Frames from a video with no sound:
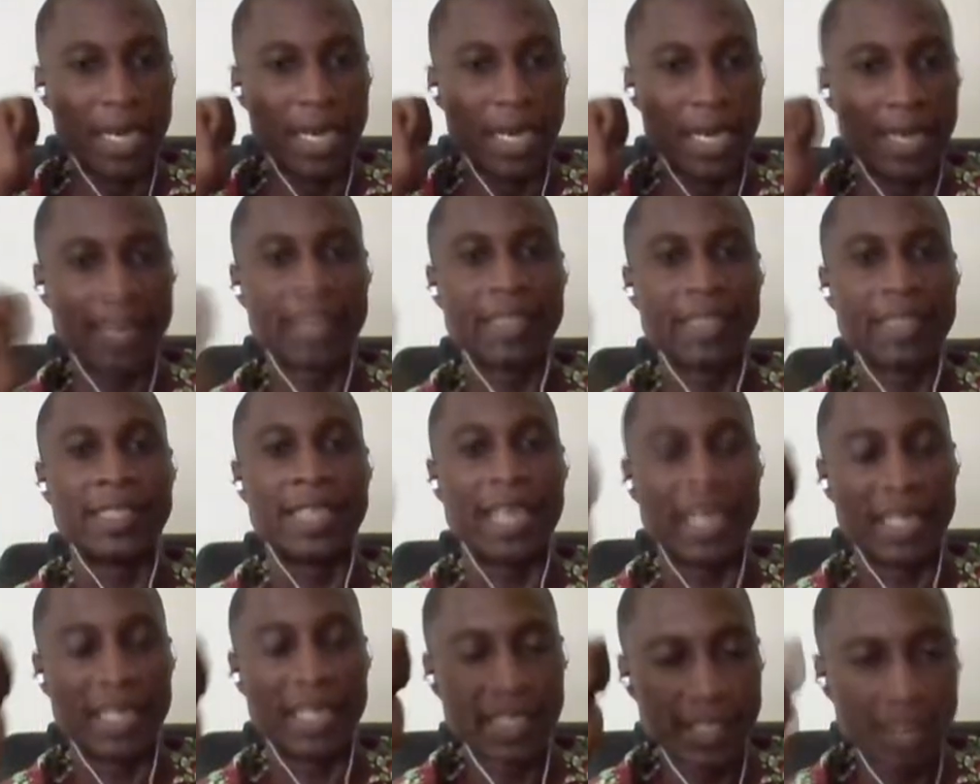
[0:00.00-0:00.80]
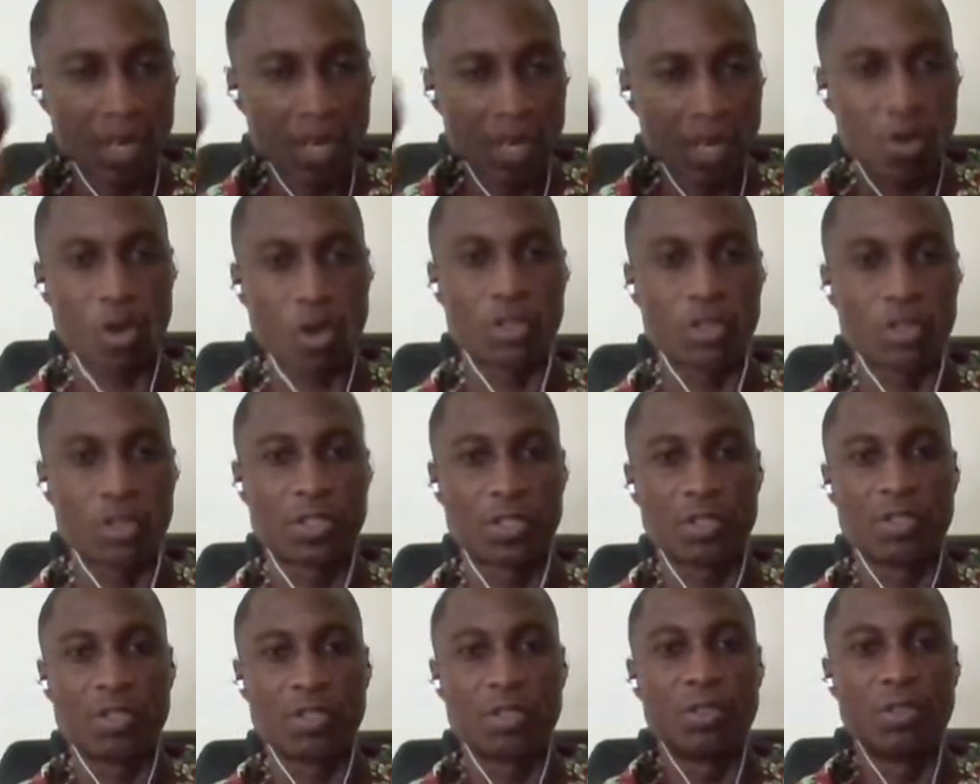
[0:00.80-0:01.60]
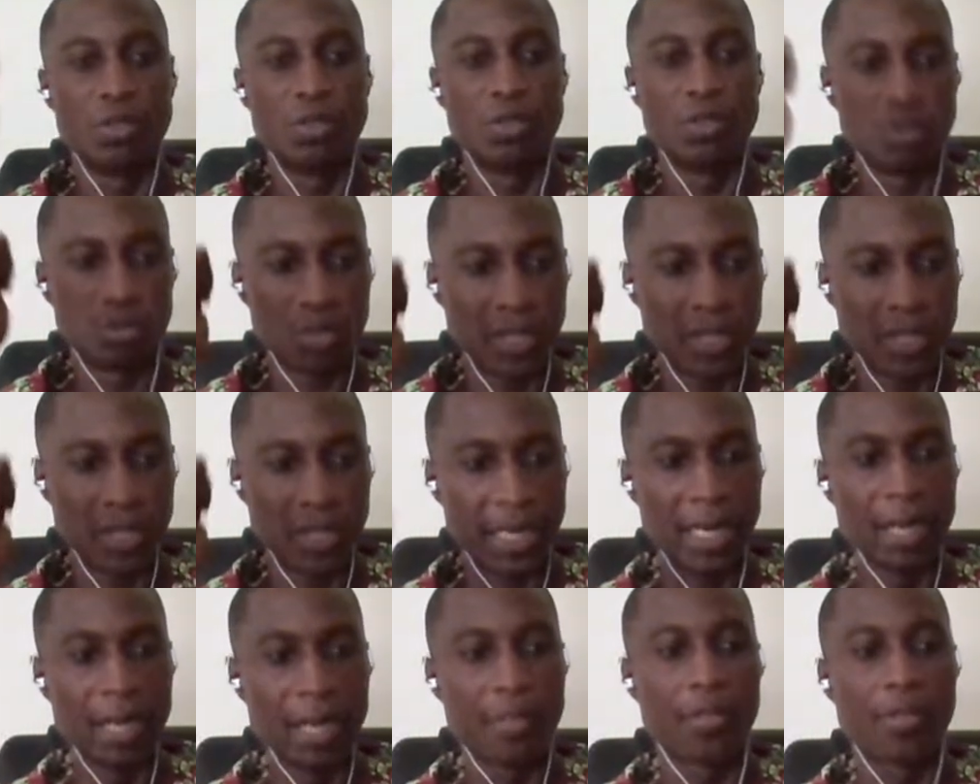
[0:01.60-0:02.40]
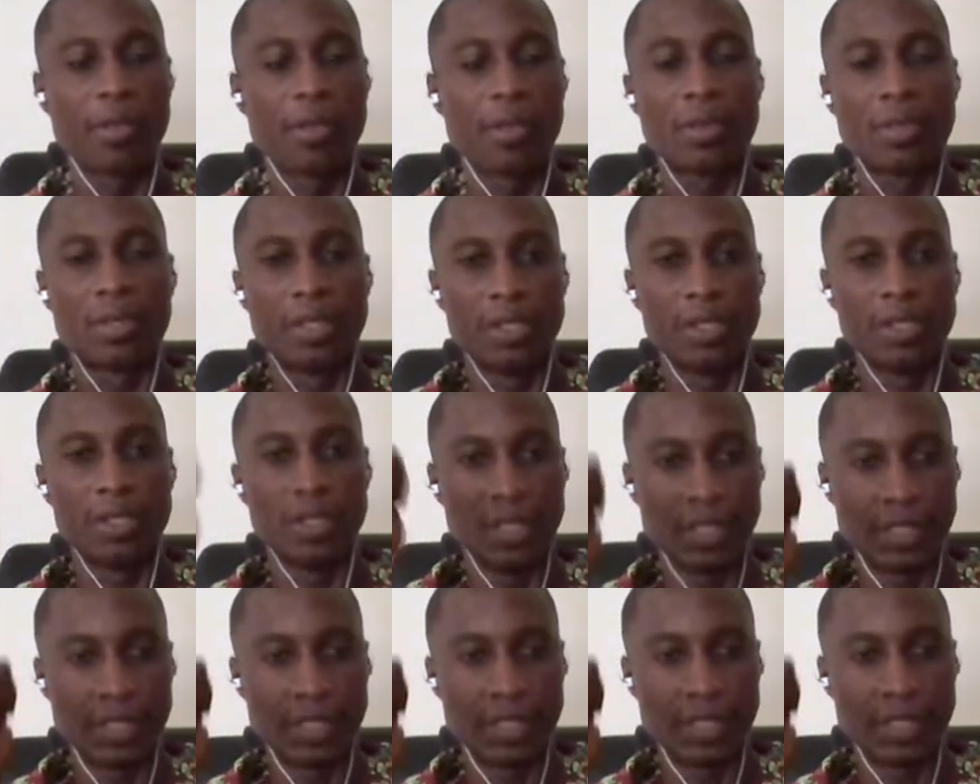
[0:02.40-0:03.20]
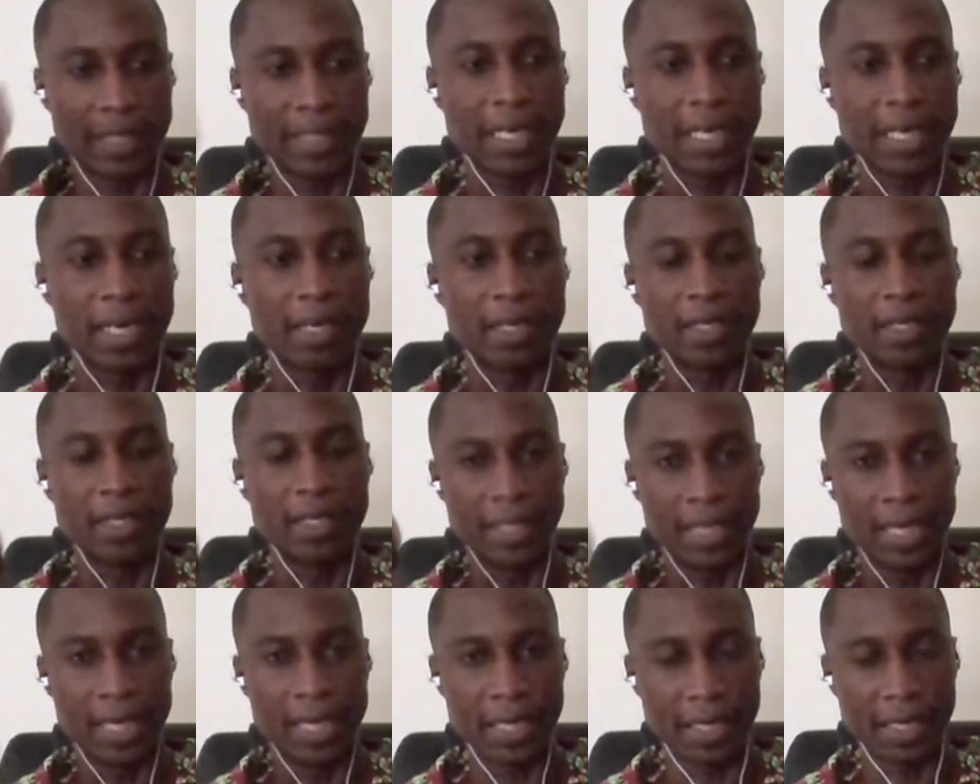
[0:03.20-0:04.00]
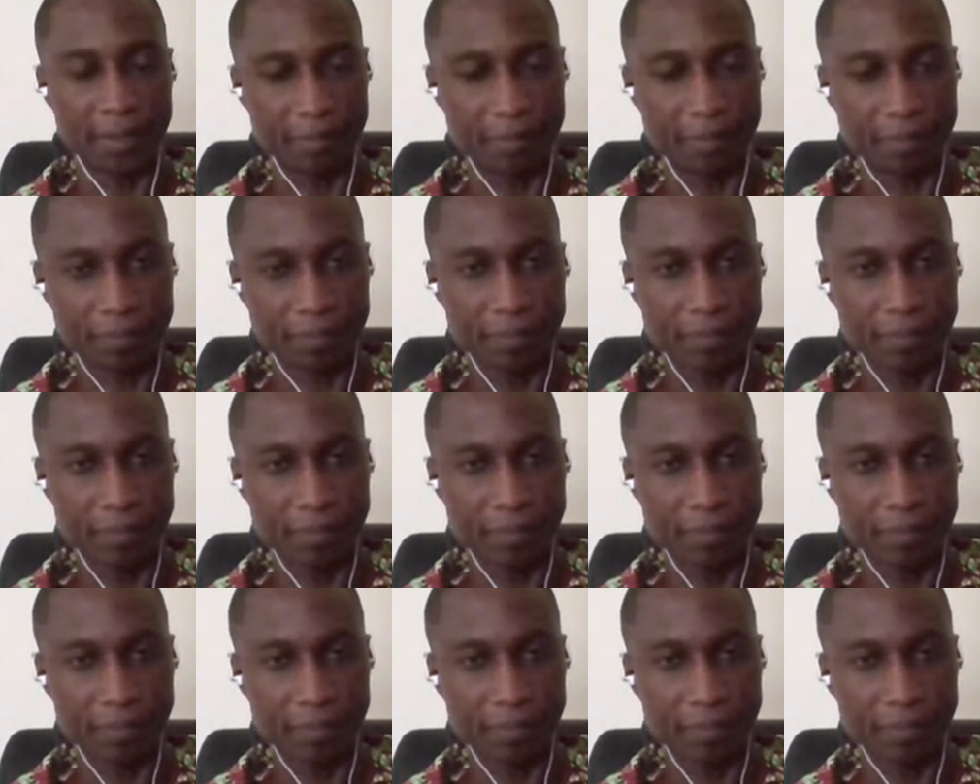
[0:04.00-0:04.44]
And that is an additional cost to the health sector in Ghana.